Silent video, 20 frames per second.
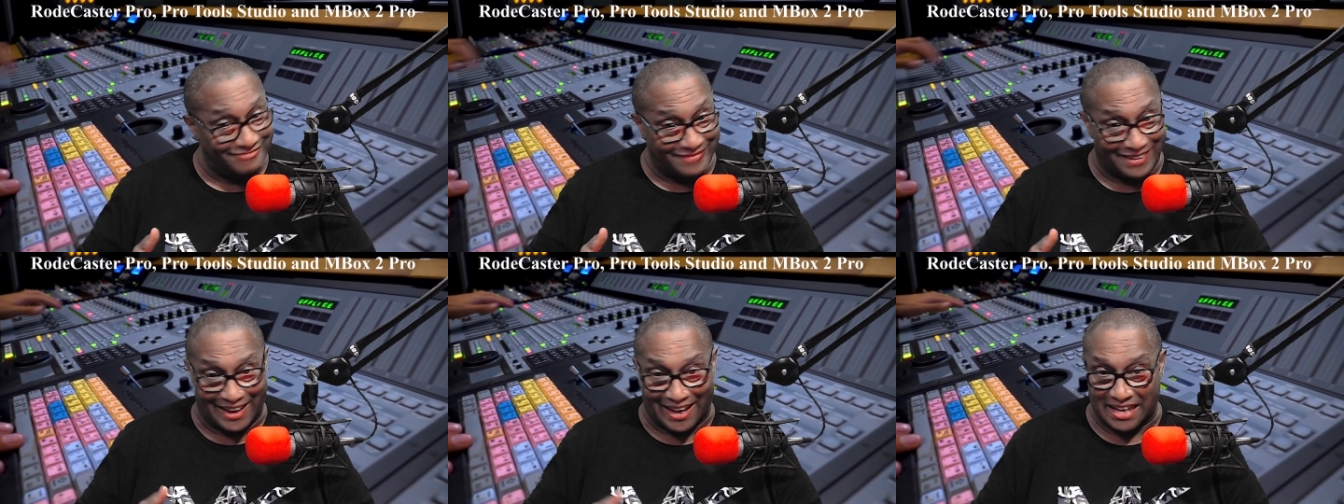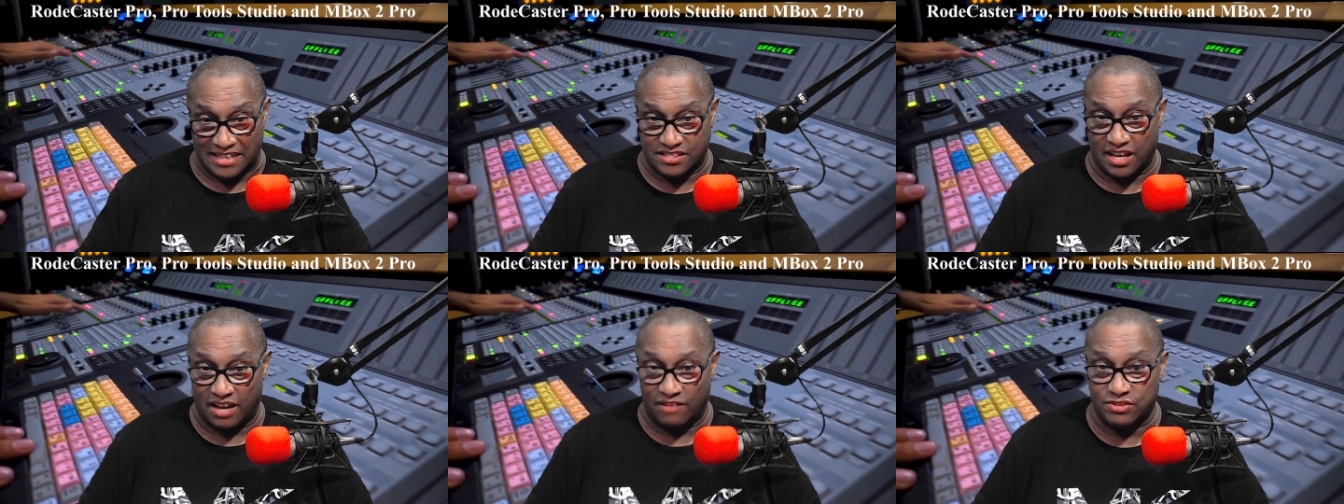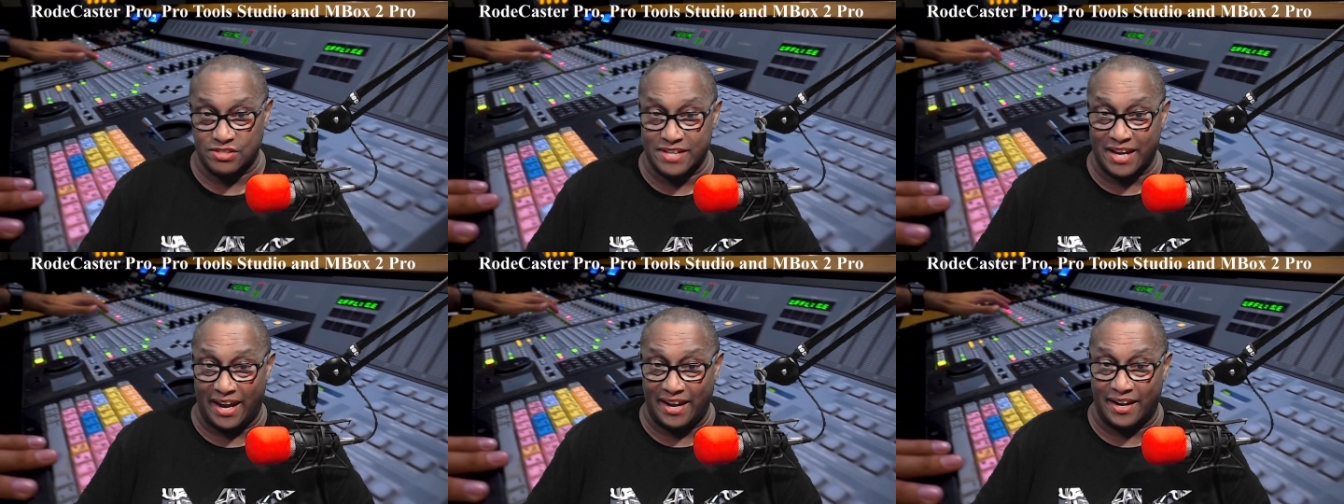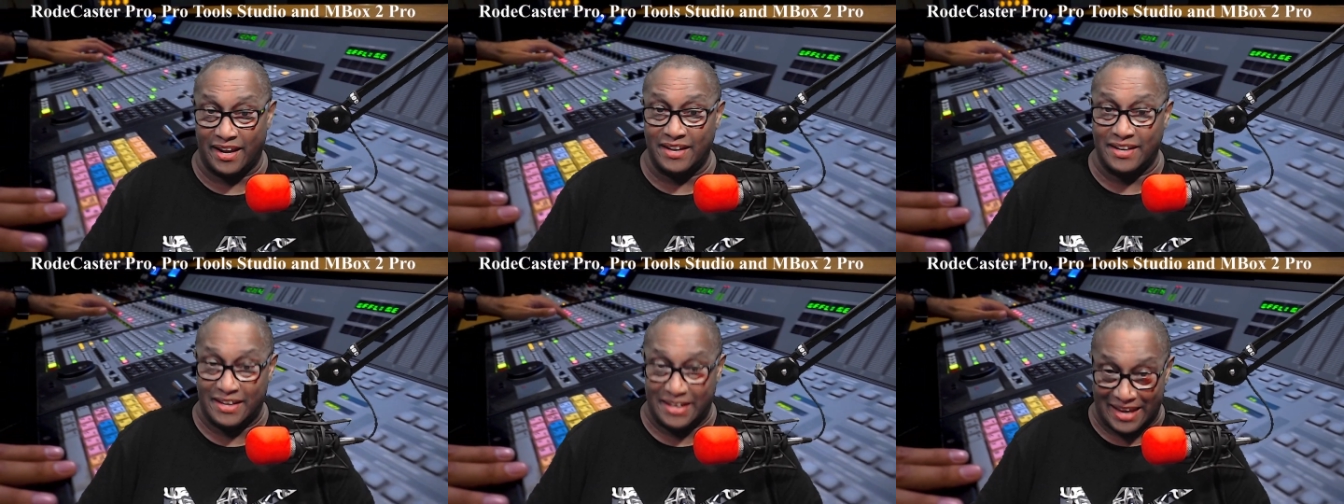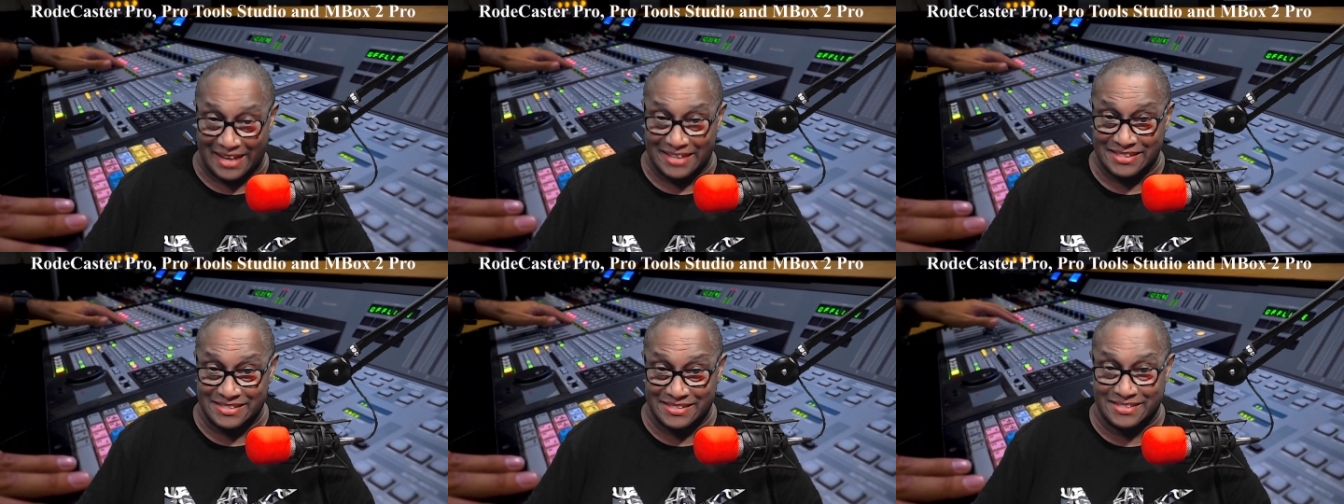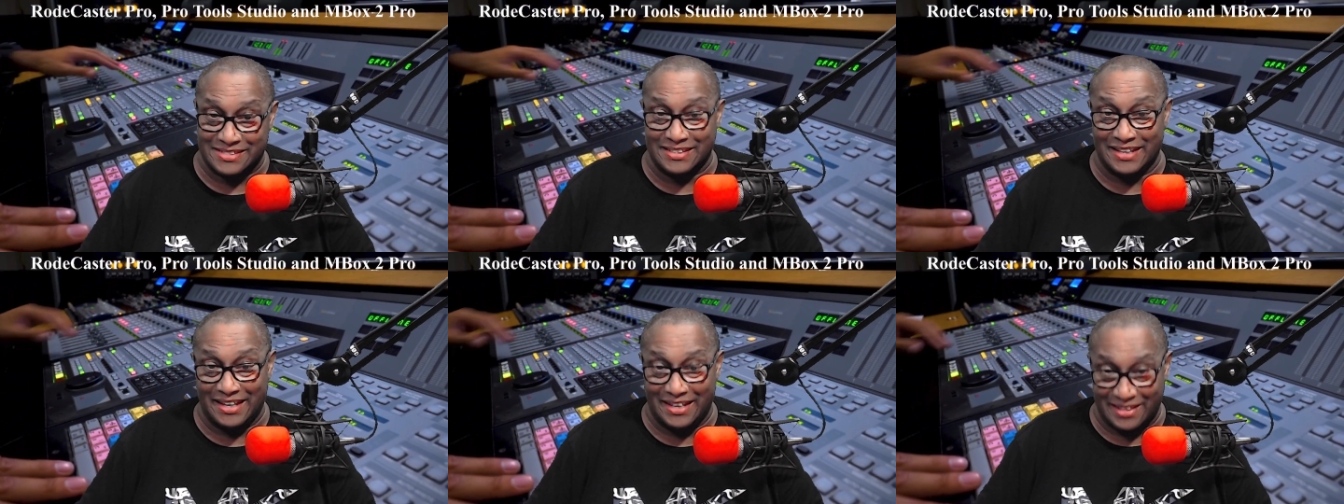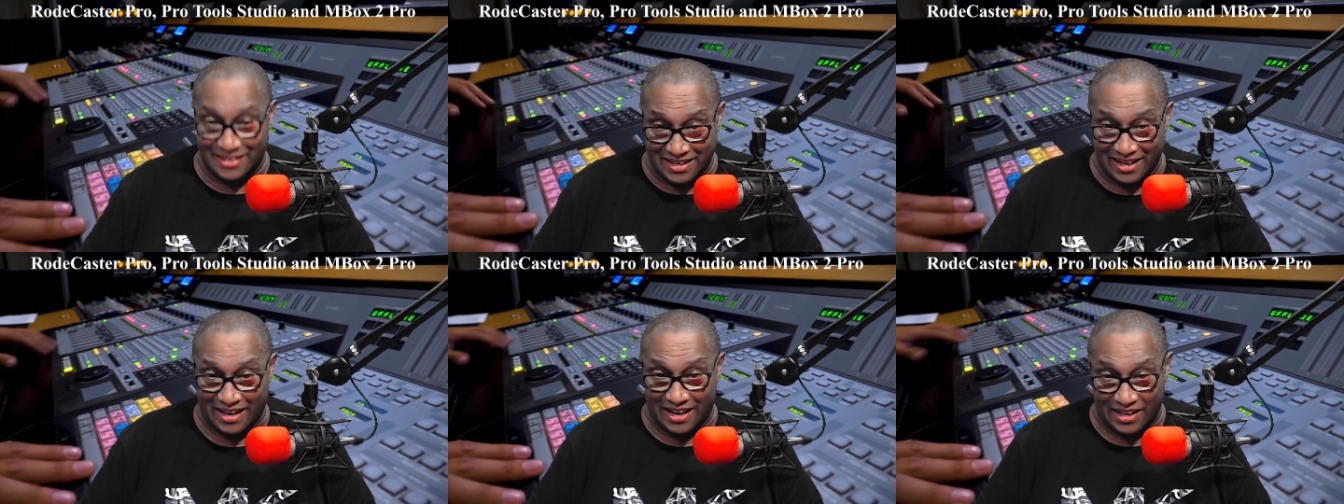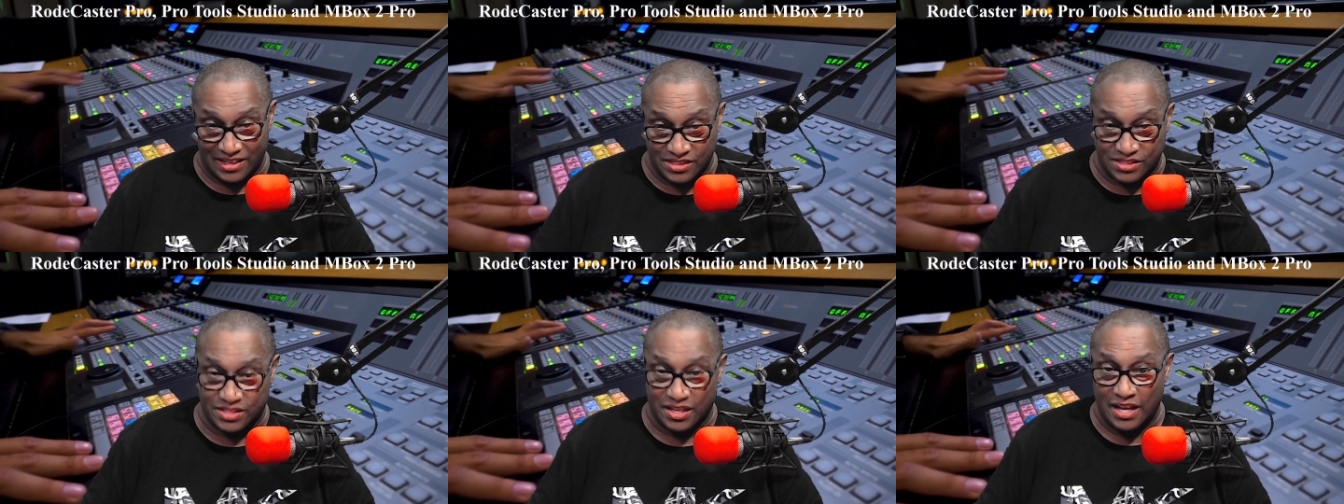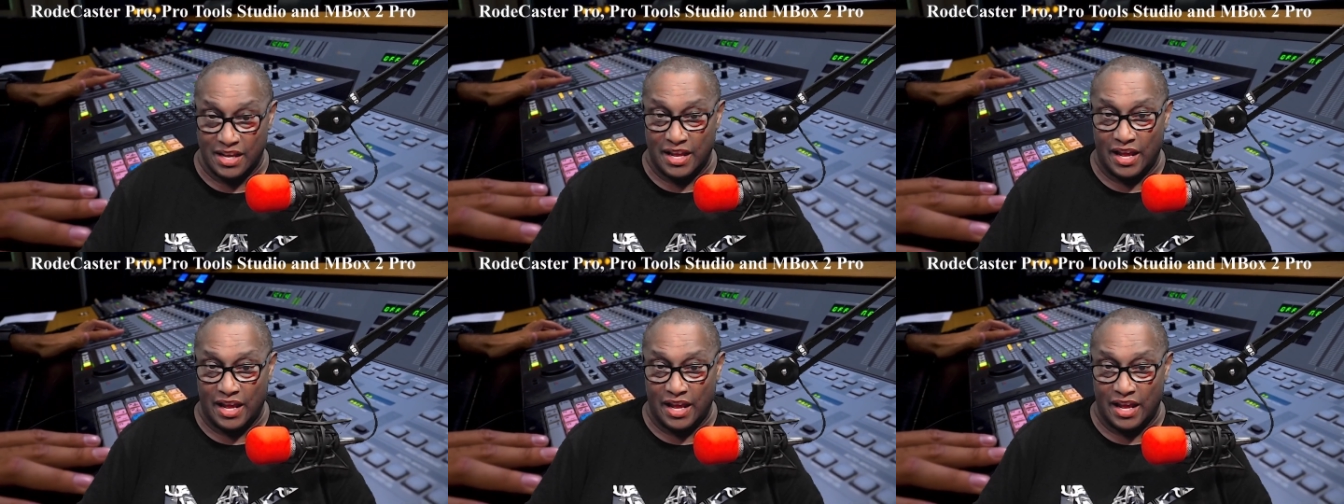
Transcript: As I've stated, yes, it does.